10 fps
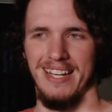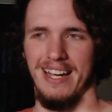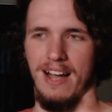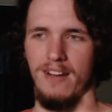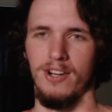
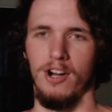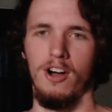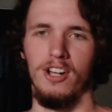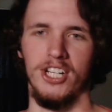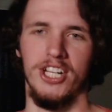
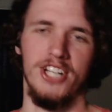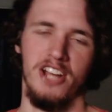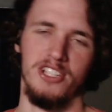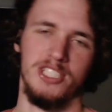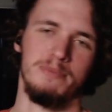Alcoholic
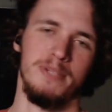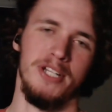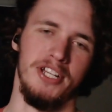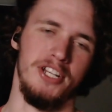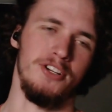announcement,
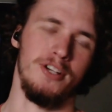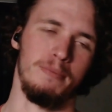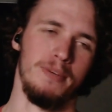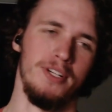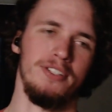here to
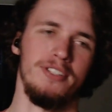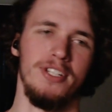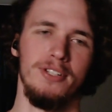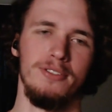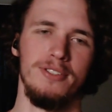bring you the
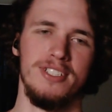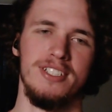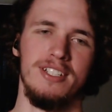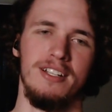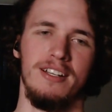
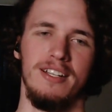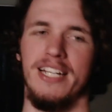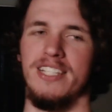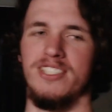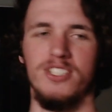
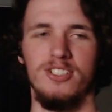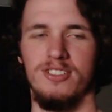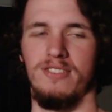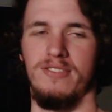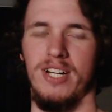latest
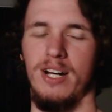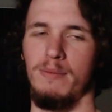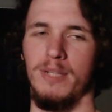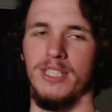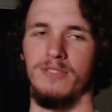news of how
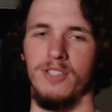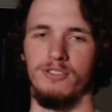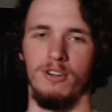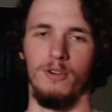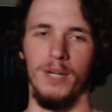much of a drunk